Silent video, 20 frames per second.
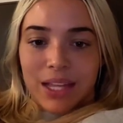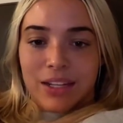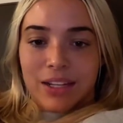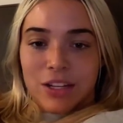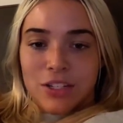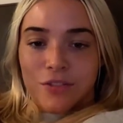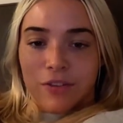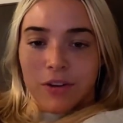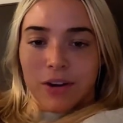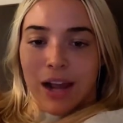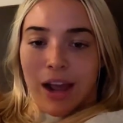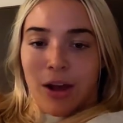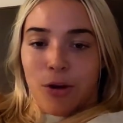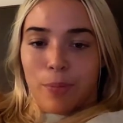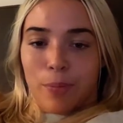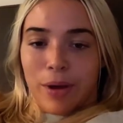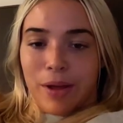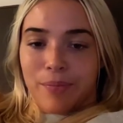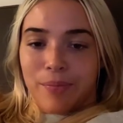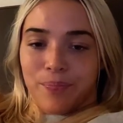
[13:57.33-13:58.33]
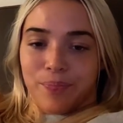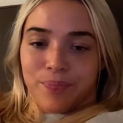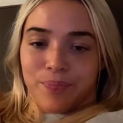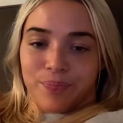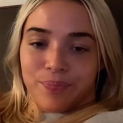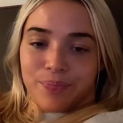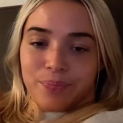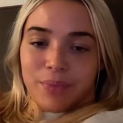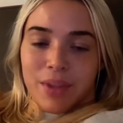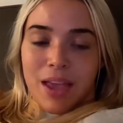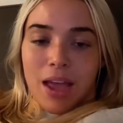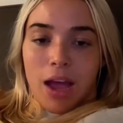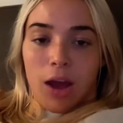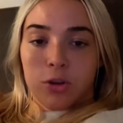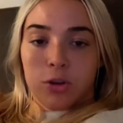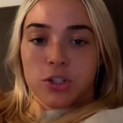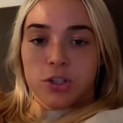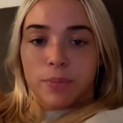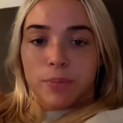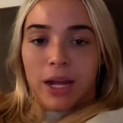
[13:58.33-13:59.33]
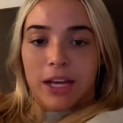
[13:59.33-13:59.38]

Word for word: It does for now, but how's